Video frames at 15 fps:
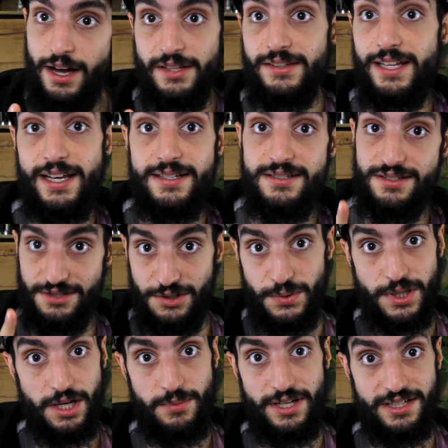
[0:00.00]
Unless you
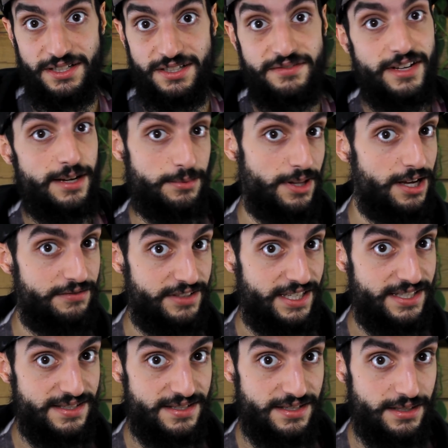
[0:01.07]
come on into Vape Loft
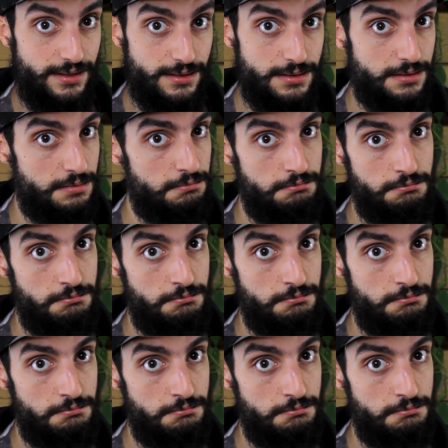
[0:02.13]
and see us.